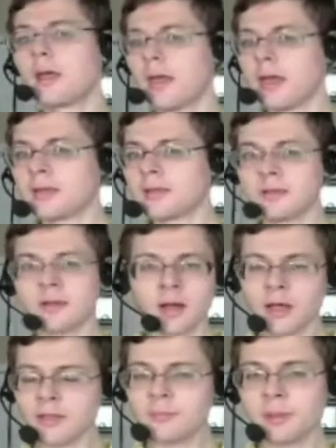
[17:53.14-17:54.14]
And
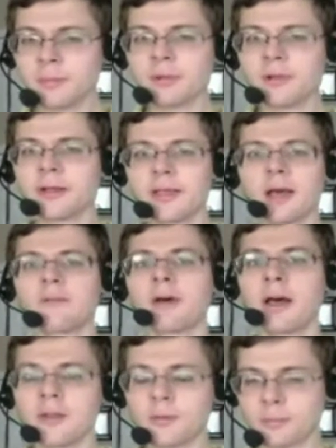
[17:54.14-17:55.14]
other people can have
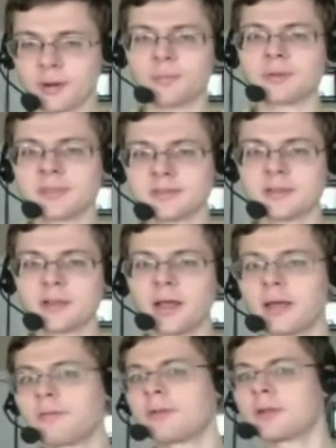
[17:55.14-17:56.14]
other purposes in
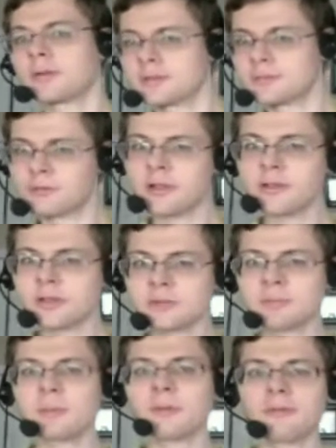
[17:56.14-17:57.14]
life. Religious
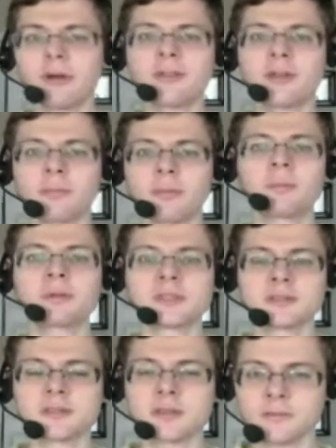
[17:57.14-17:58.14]
people find their
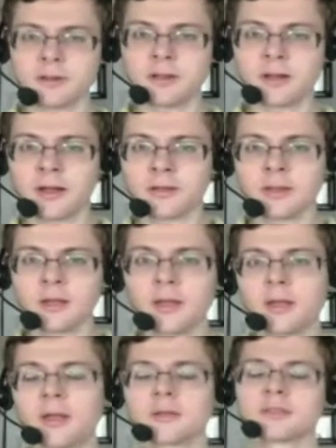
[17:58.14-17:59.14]
purpose in serving God.
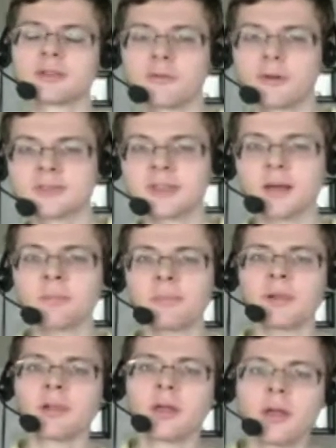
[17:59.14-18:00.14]
So for
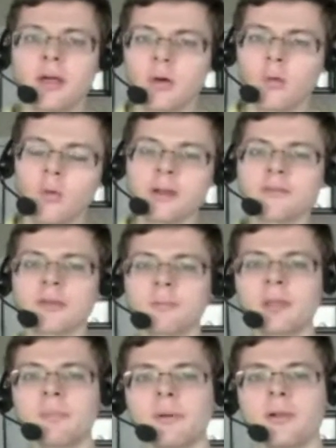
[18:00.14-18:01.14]
example, one of the
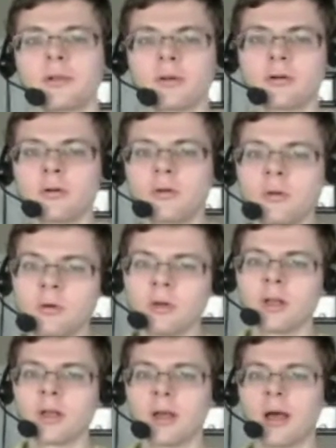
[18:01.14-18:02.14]
people who
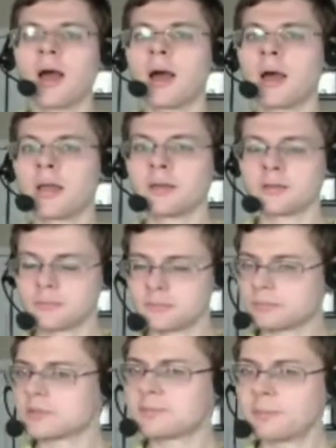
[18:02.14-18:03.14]
I
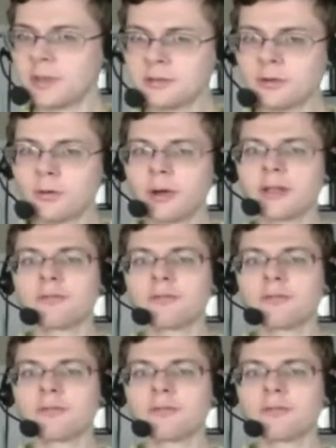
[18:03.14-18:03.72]
speak to quite